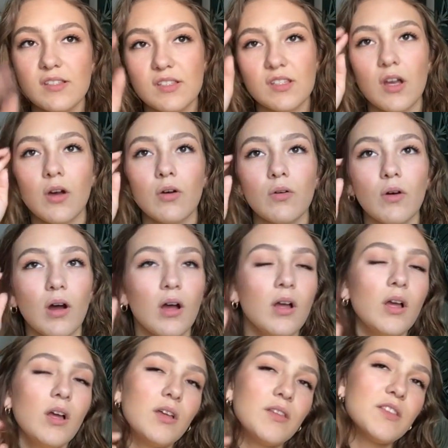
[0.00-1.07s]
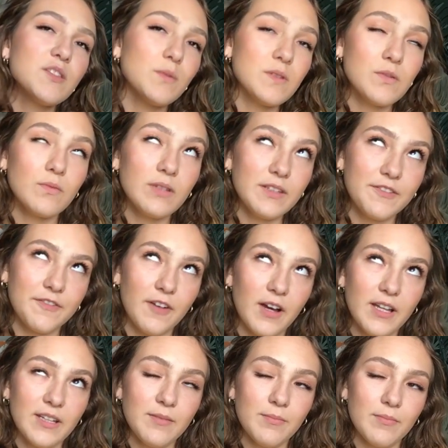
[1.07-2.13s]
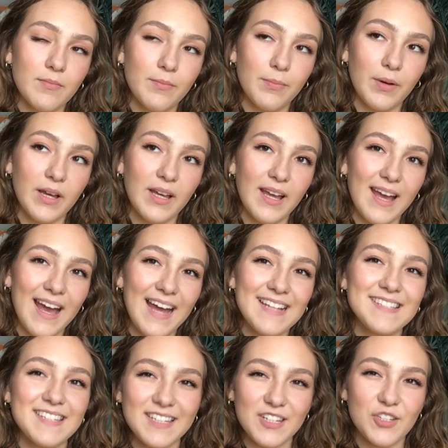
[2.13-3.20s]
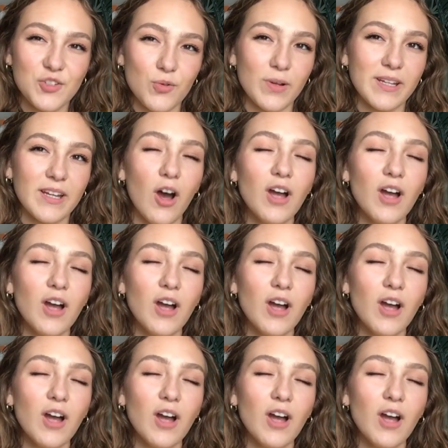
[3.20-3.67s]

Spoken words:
So this wasn't really fun, but I did enjoy it.